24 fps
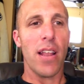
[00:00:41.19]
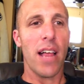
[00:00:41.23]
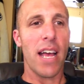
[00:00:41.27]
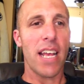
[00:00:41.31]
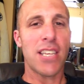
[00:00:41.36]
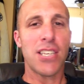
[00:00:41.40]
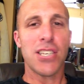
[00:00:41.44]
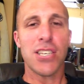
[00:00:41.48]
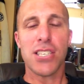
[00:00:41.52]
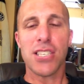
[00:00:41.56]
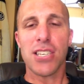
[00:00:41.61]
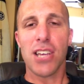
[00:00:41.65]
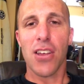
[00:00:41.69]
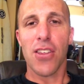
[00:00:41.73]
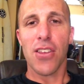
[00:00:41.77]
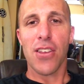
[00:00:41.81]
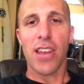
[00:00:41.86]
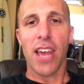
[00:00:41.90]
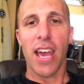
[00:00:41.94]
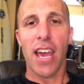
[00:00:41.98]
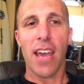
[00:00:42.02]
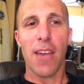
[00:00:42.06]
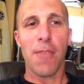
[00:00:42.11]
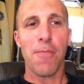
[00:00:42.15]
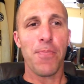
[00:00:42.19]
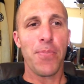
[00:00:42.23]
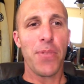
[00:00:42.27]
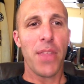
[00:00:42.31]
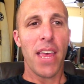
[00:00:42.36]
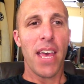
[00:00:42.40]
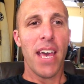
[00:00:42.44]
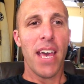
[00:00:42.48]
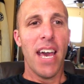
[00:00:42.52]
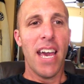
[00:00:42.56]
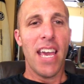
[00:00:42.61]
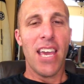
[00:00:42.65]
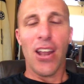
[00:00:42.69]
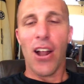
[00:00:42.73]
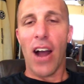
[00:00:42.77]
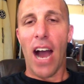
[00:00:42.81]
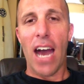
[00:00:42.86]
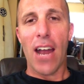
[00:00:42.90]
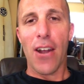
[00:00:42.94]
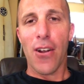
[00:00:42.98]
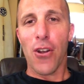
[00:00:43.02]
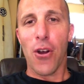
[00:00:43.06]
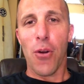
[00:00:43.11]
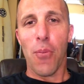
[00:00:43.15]
Like just the other day, you know,
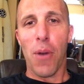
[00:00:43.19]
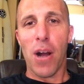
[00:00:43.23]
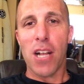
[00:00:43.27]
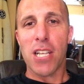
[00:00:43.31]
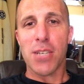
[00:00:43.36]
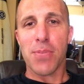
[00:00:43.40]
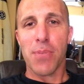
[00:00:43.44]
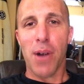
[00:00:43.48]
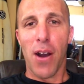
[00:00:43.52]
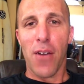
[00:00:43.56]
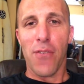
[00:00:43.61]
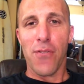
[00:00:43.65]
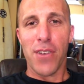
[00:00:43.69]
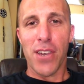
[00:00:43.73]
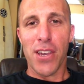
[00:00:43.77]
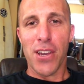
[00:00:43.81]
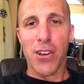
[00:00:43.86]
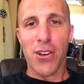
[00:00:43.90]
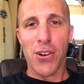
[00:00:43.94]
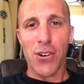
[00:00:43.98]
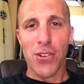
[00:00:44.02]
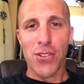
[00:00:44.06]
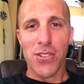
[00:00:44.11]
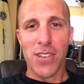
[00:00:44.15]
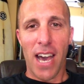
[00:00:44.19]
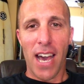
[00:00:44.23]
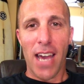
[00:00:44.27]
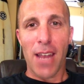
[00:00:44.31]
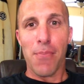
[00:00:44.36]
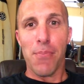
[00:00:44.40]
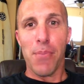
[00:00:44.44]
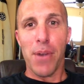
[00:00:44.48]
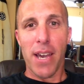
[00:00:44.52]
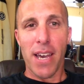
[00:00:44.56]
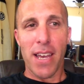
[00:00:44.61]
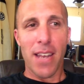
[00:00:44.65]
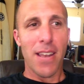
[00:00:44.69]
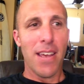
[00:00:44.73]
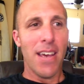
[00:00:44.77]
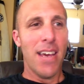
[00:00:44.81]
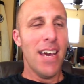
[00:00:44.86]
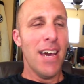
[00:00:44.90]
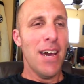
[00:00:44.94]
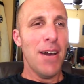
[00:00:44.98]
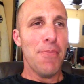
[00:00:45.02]
I don't know much about vehicles, I admit,